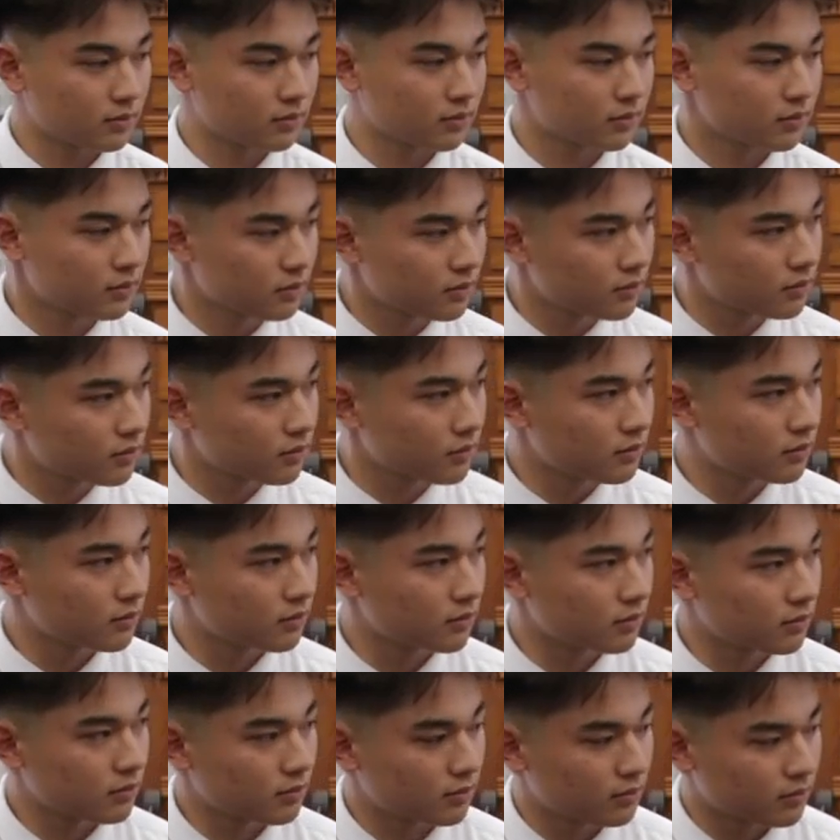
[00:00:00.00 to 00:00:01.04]

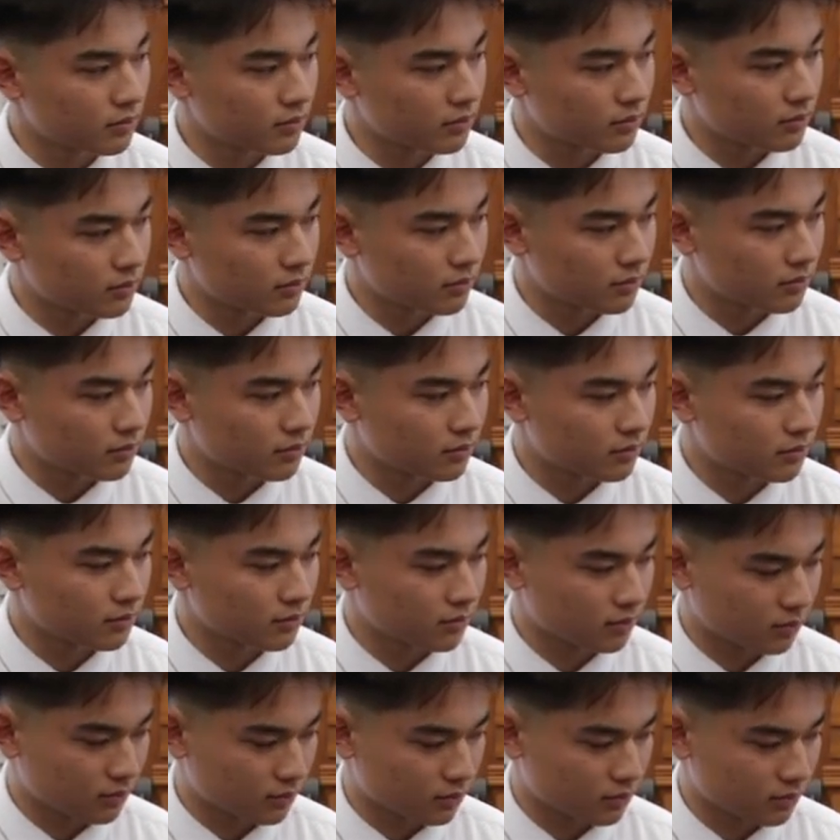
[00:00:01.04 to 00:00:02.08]

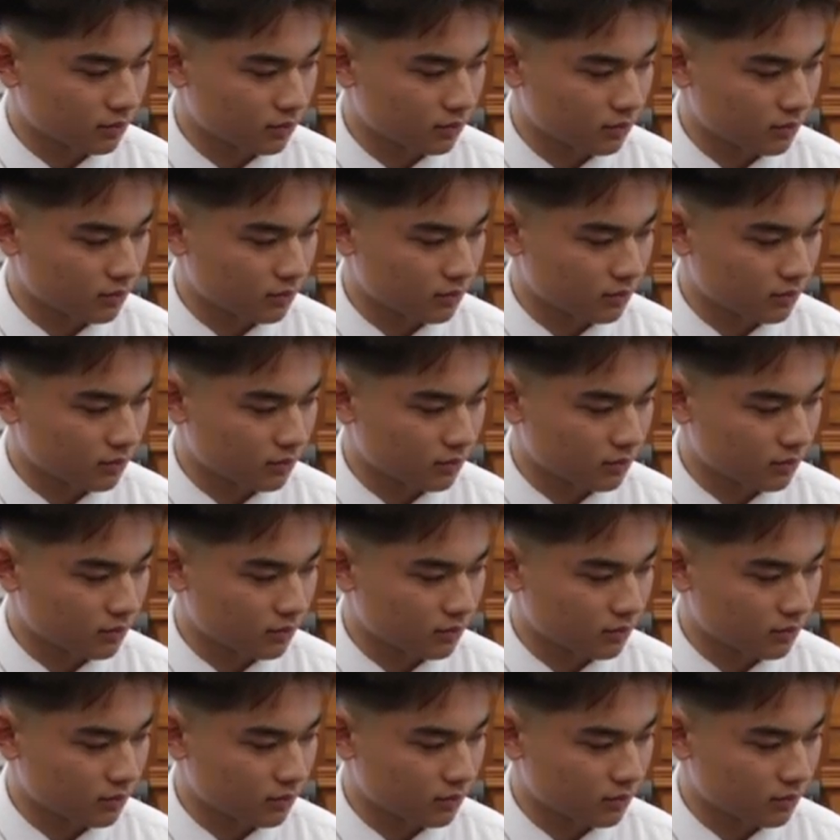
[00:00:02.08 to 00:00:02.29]
The person shown says nothing.